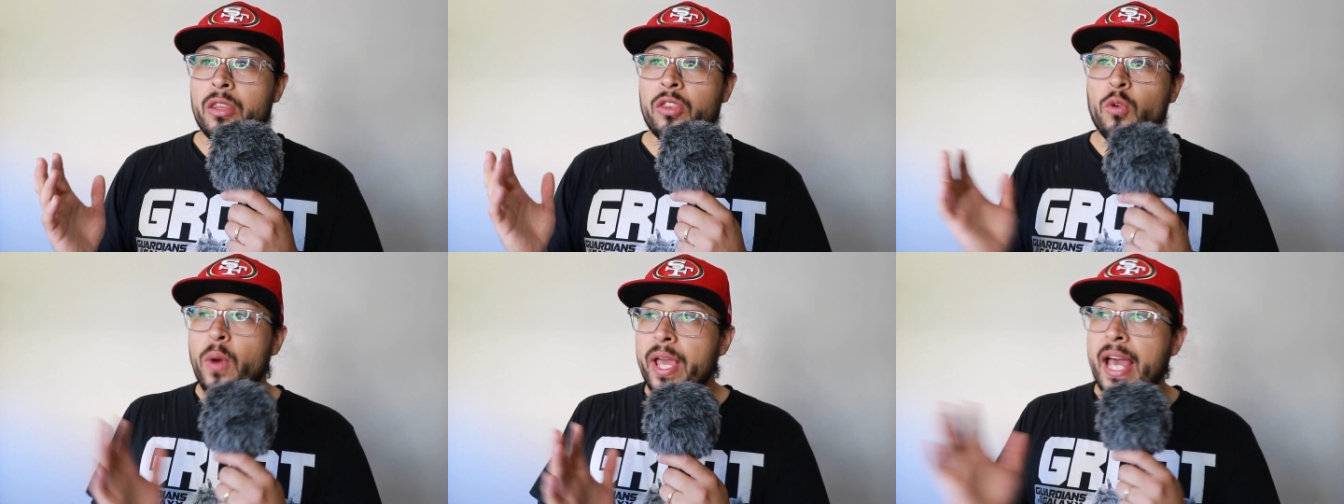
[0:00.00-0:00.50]

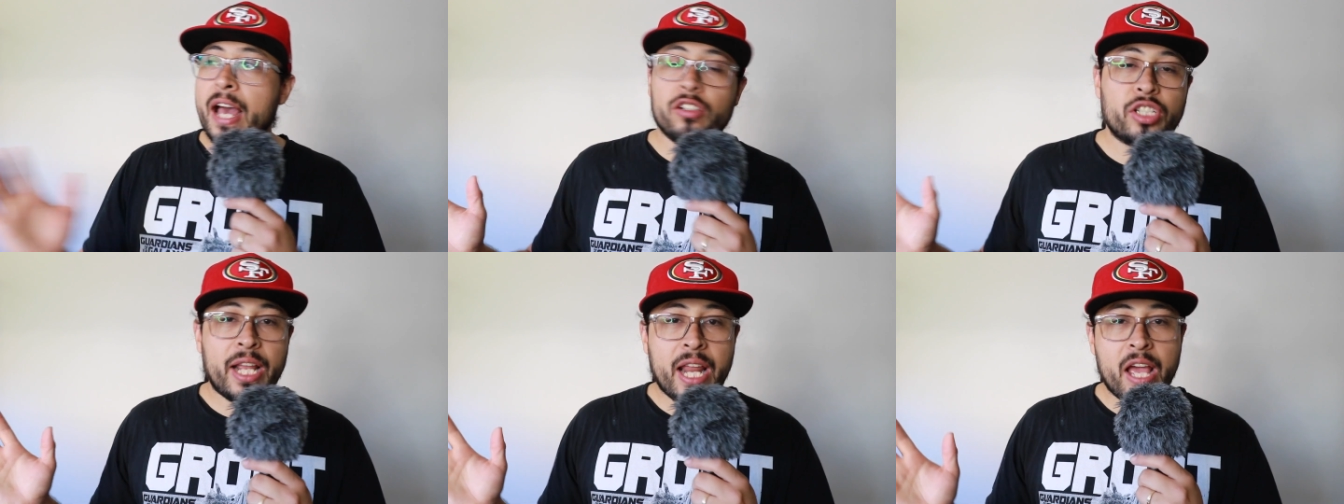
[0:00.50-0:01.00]
the way Kyle
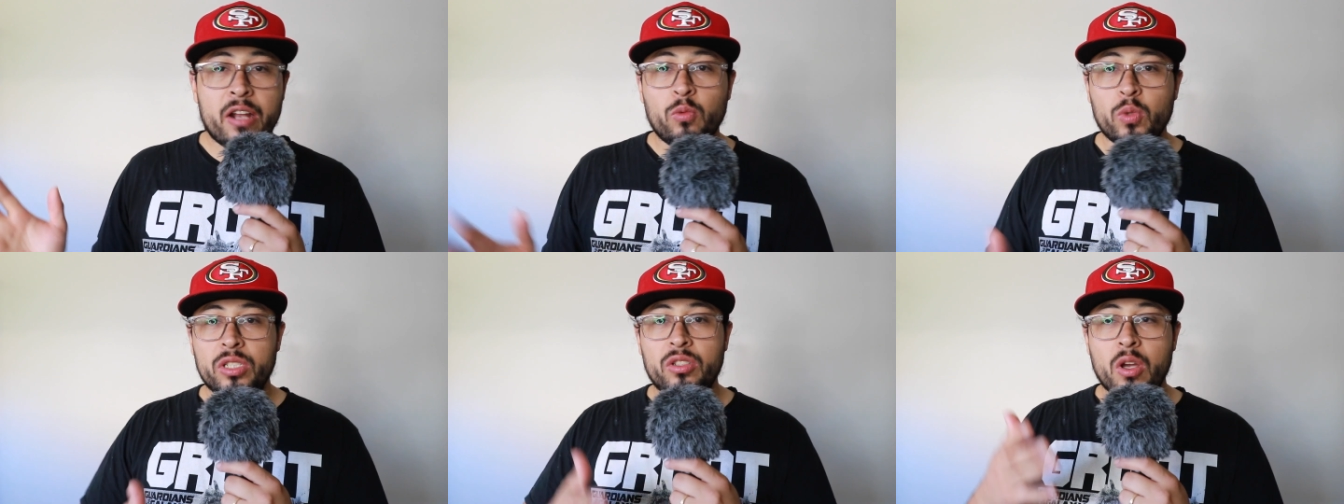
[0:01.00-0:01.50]
Shanahan
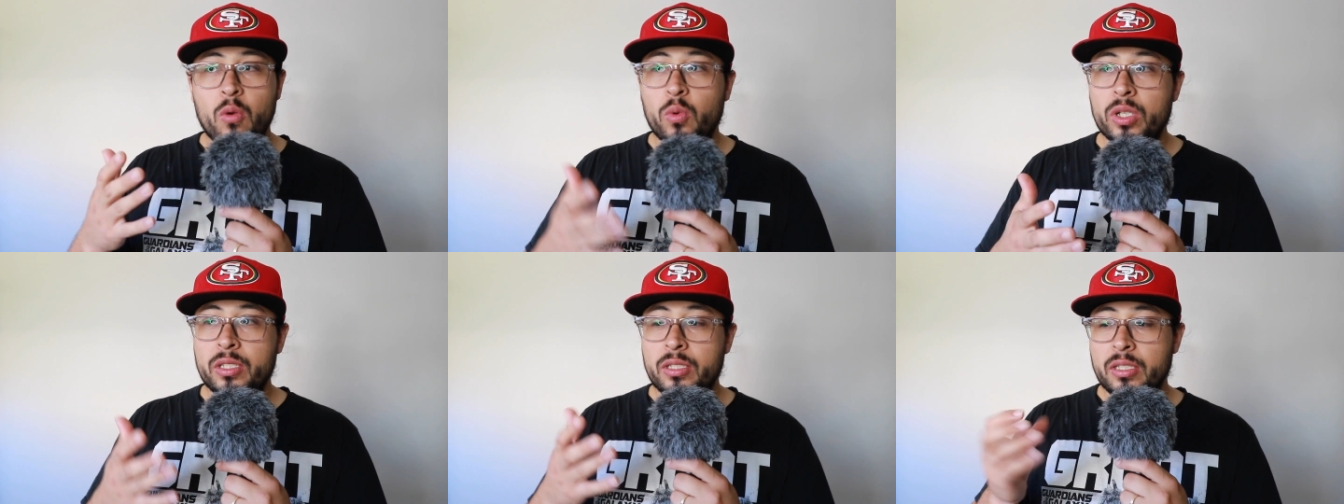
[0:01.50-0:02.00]

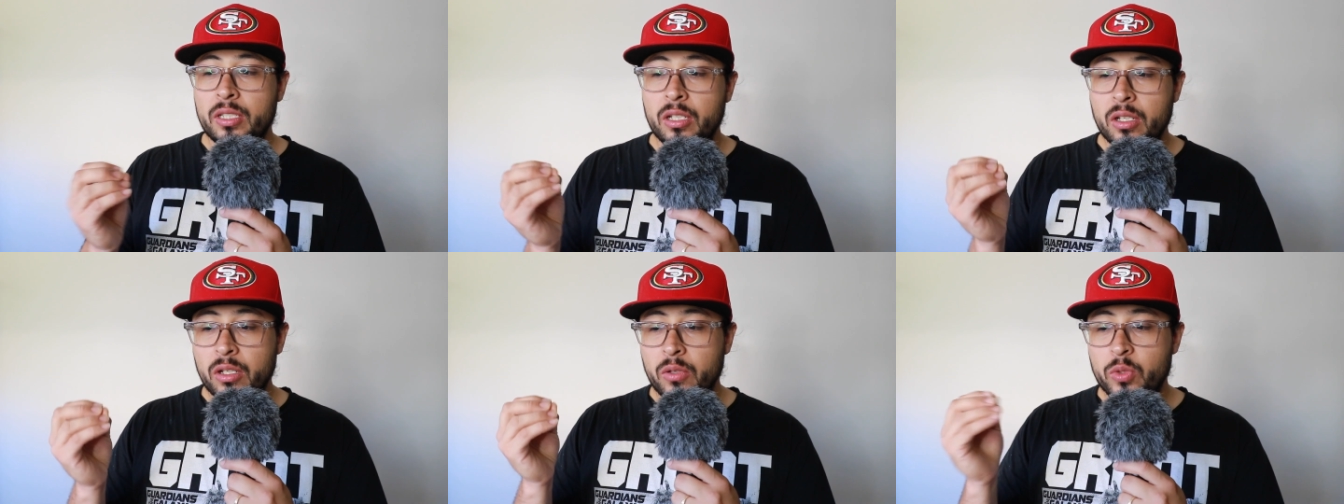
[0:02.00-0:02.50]

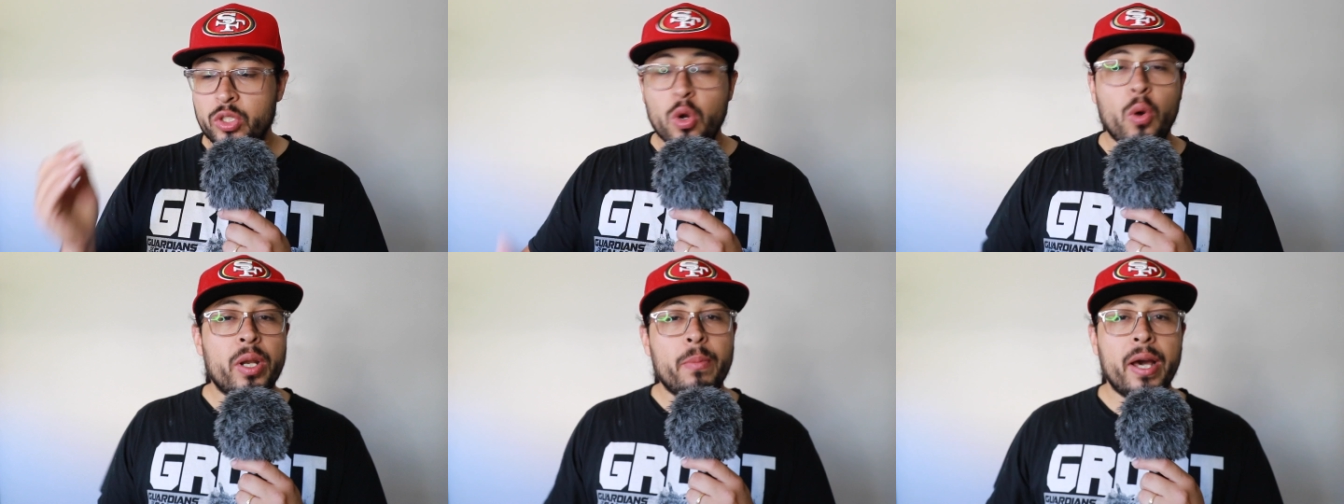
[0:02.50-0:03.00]
was
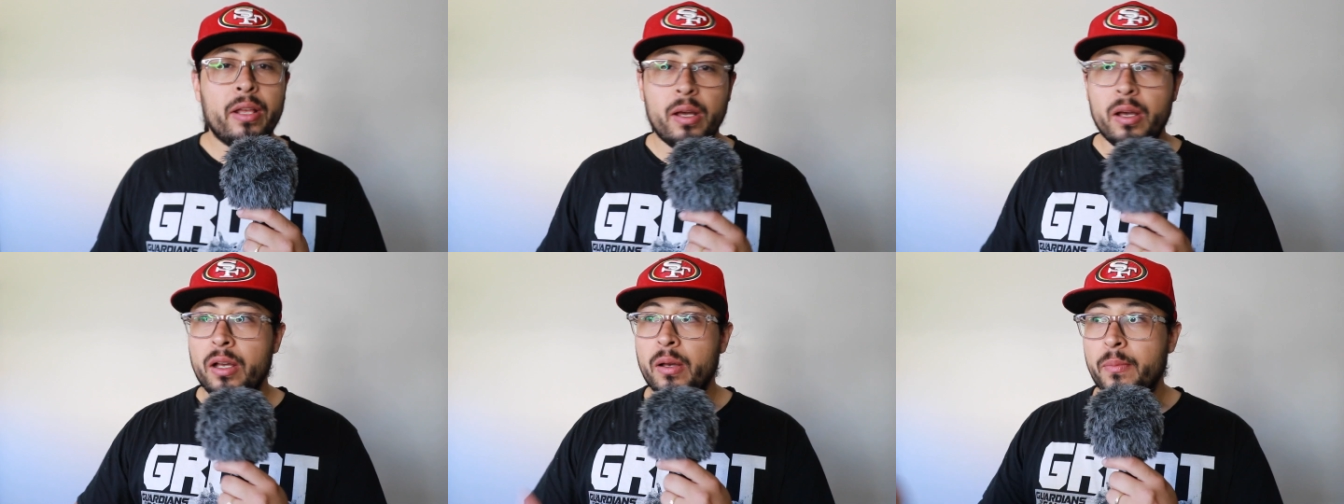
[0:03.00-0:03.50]
going
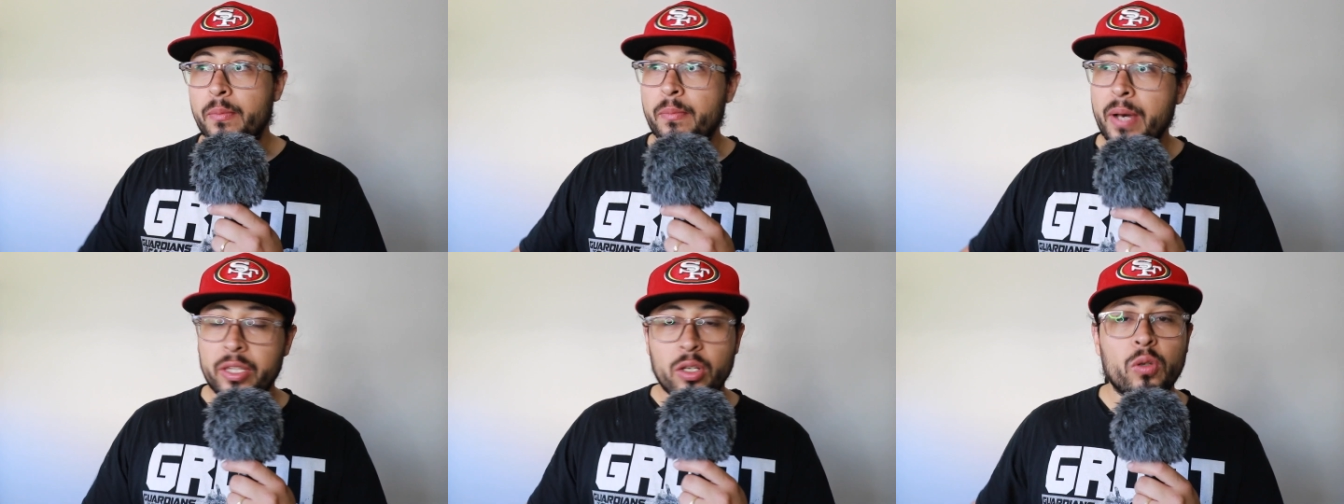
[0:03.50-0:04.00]
about
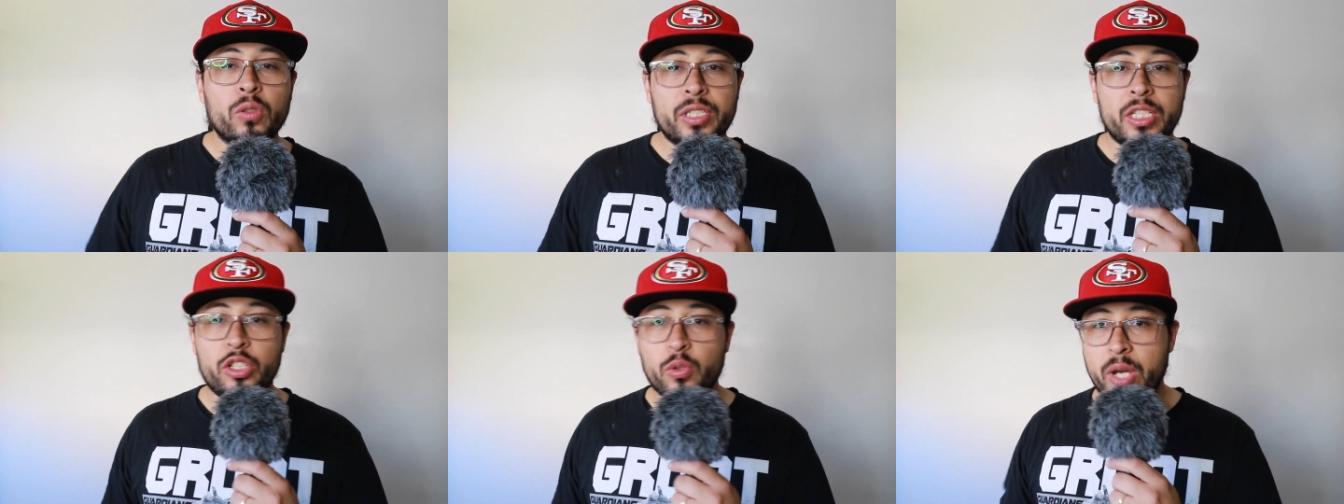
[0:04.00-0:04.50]
the whole
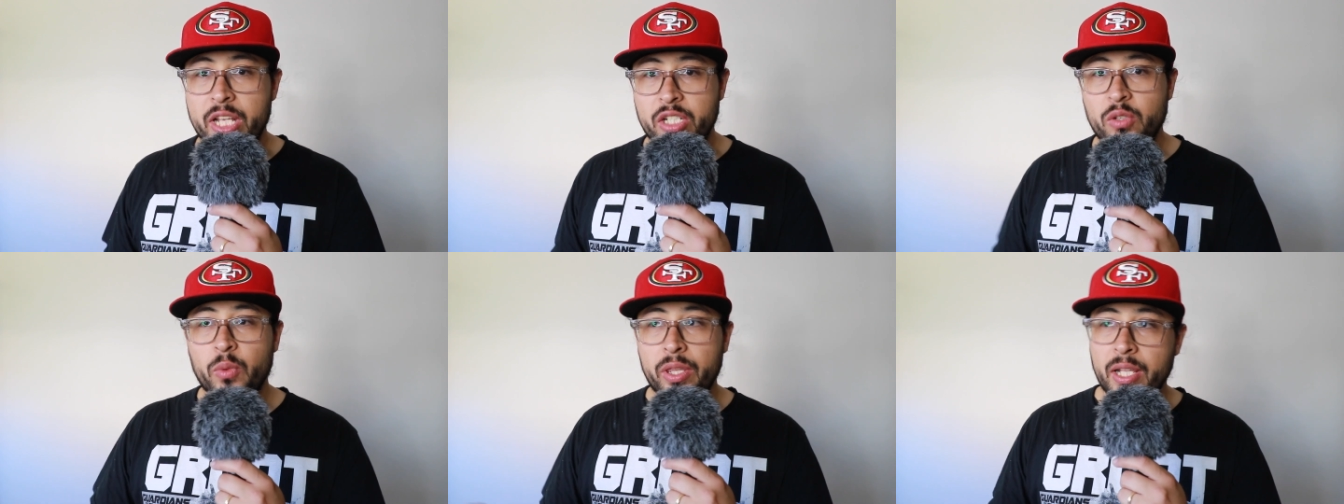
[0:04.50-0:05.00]

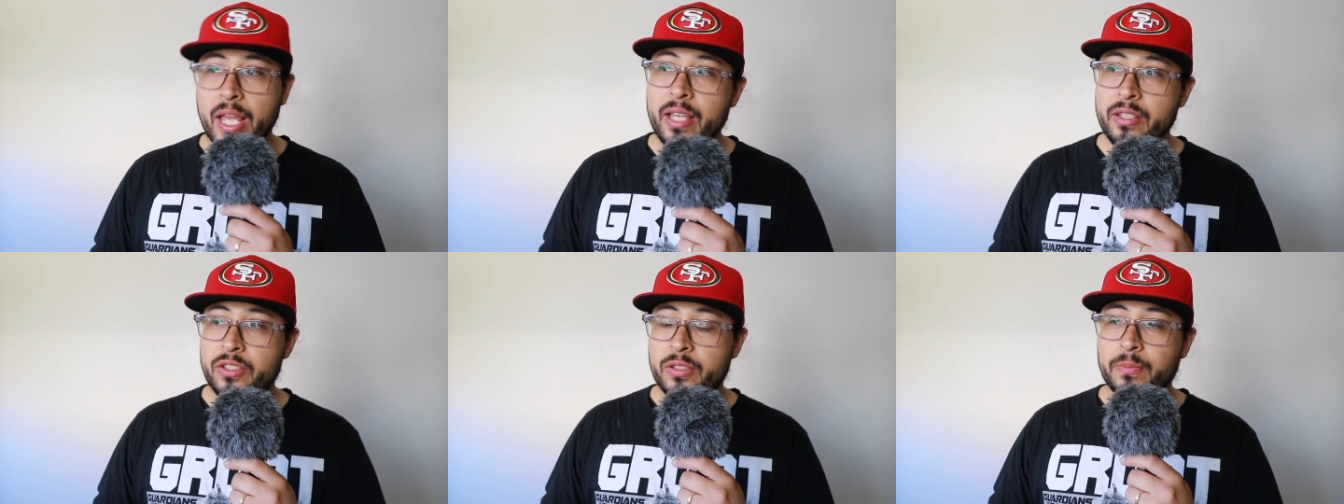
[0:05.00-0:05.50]
situation with
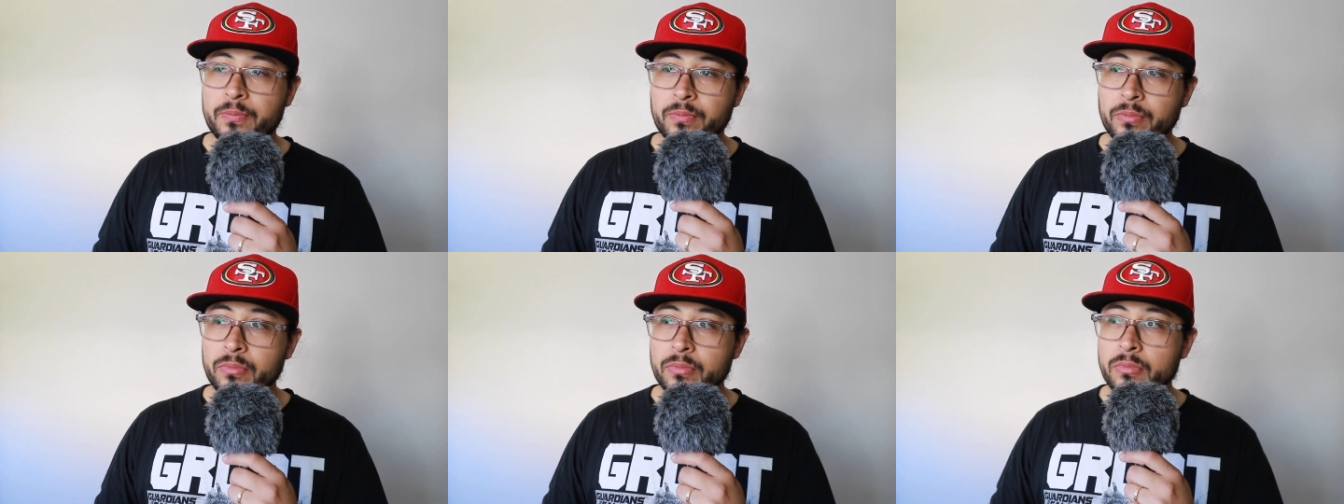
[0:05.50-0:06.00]
Lance
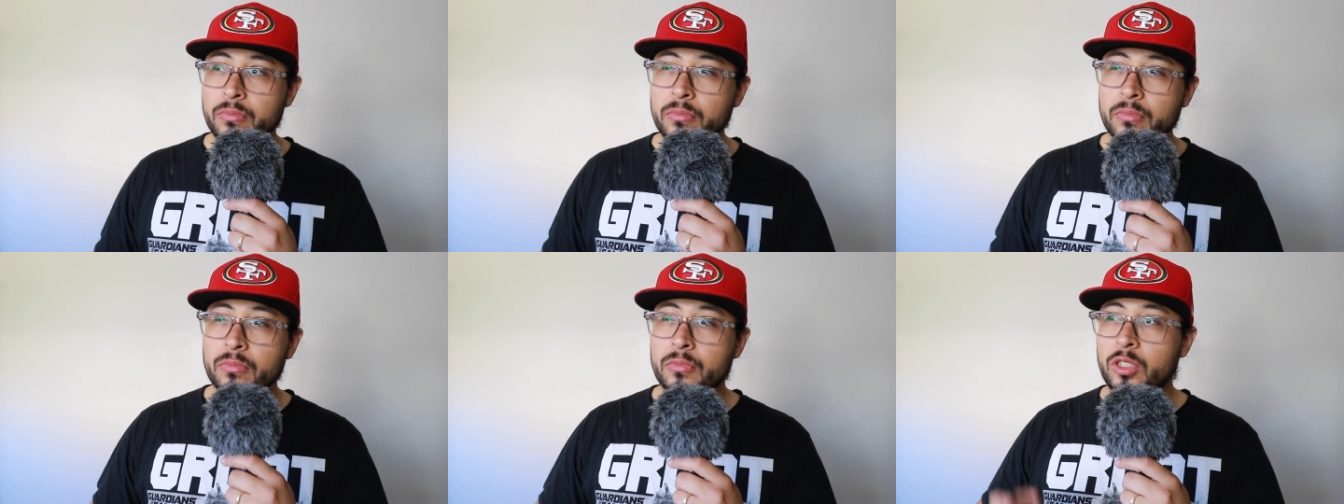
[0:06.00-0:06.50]

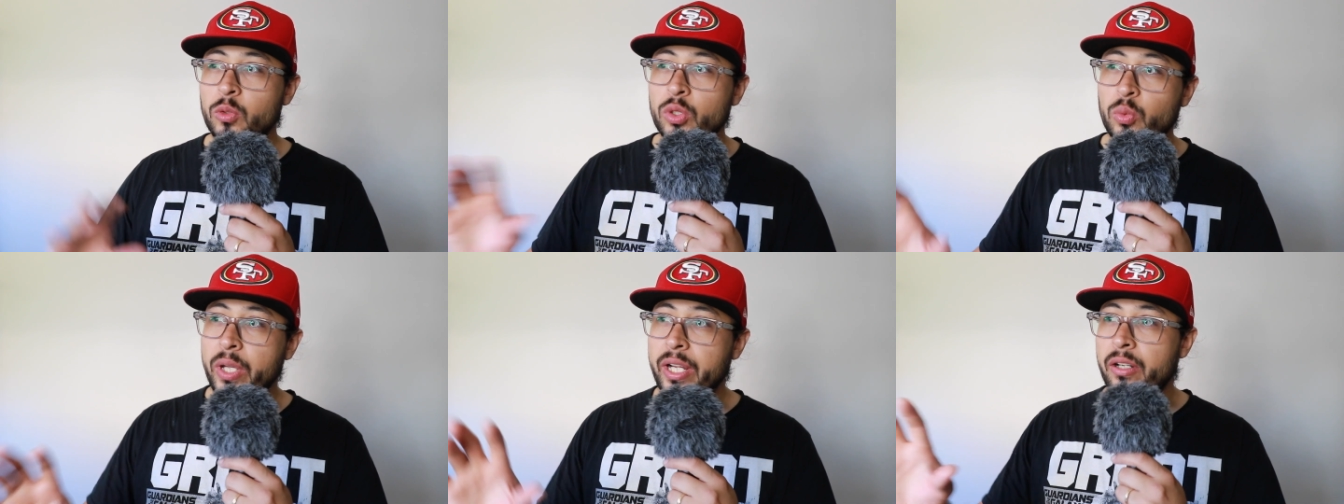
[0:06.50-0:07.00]

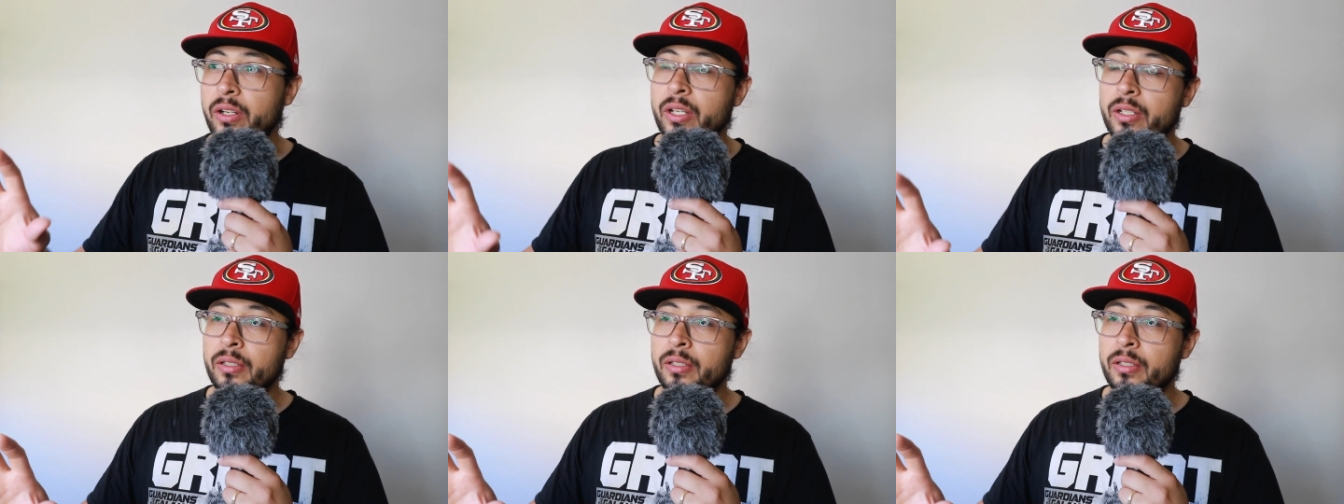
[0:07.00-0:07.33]
was weird,